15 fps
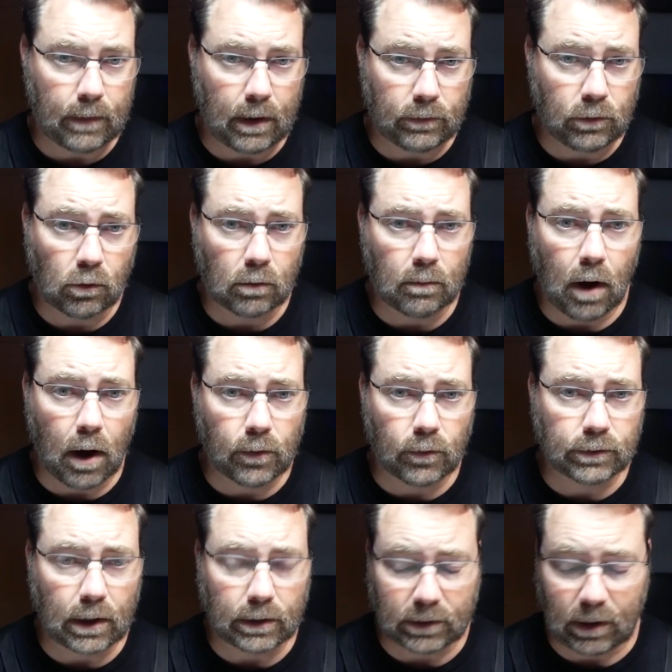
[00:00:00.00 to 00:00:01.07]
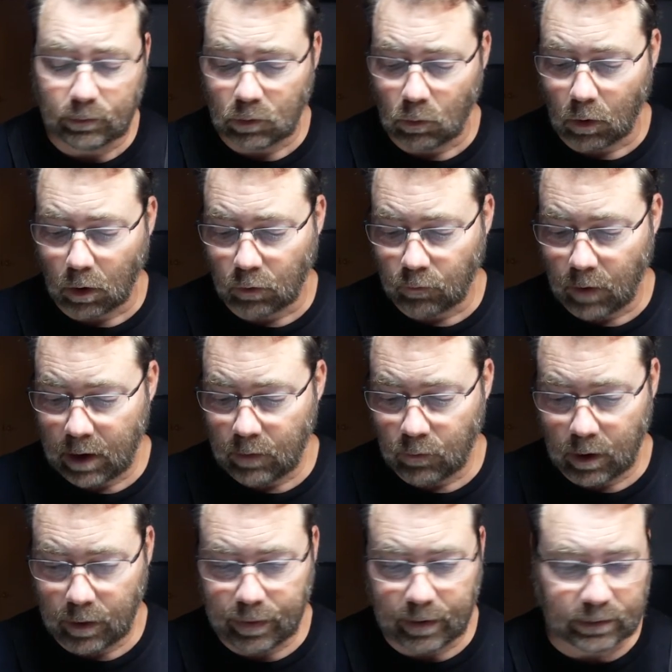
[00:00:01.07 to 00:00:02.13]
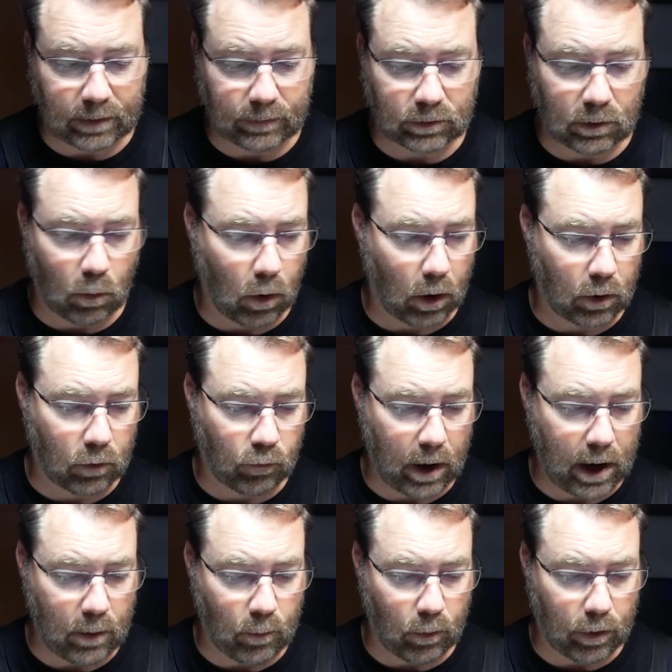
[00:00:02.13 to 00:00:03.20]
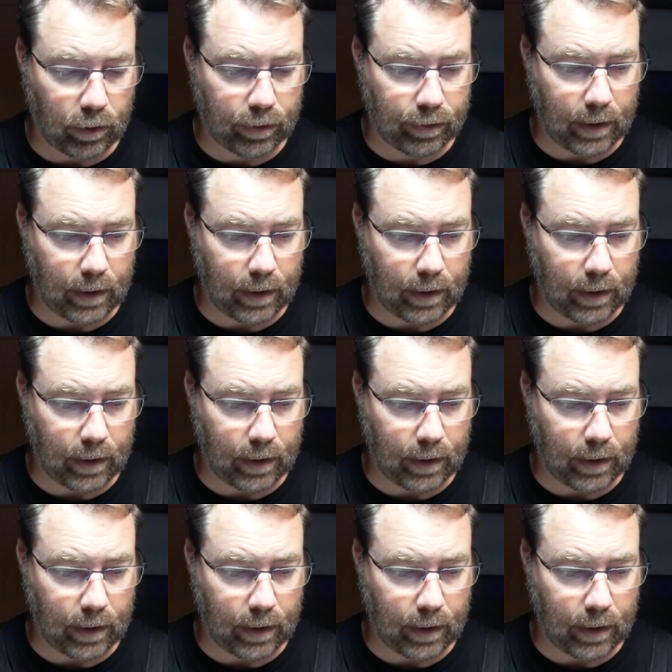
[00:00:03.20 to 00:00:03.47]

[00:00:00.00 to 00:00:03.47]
Newer models that seems to work great with. It seems to work great with,